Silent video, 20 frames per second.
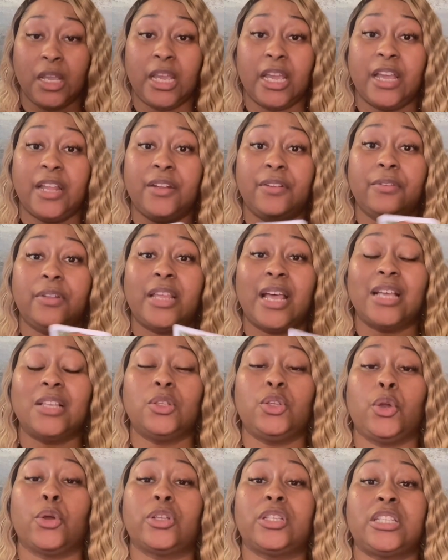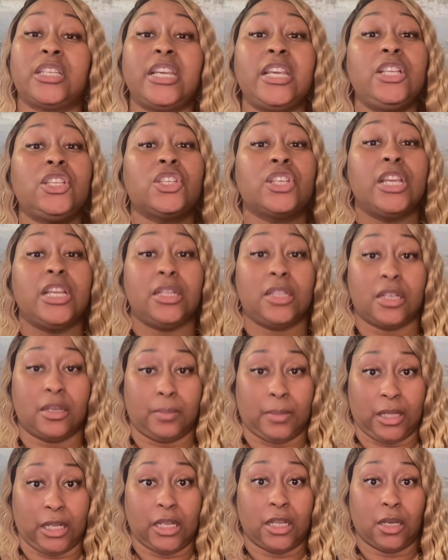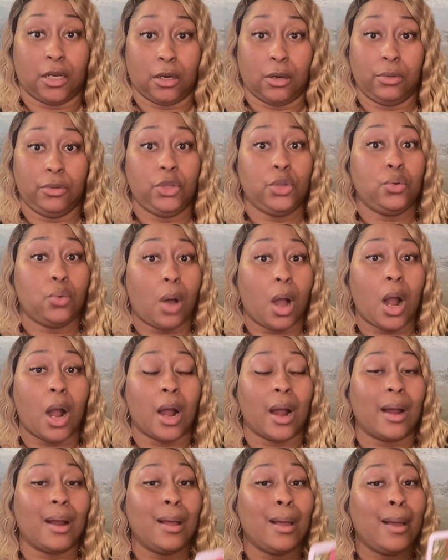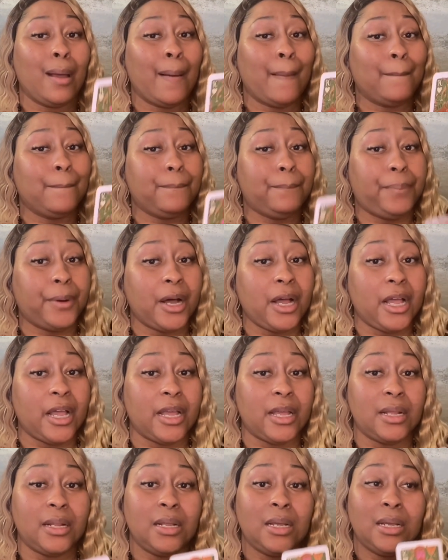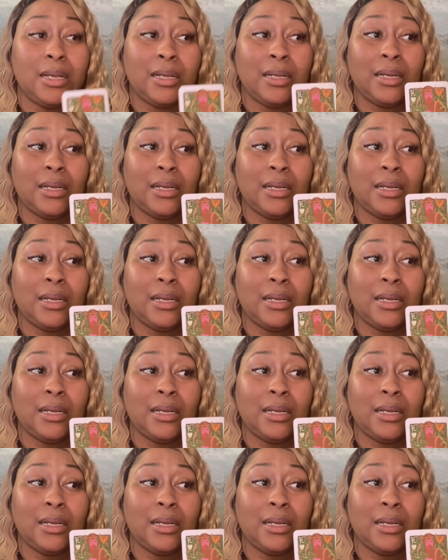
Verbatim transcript: And that you're teaching them, Leo, you are. But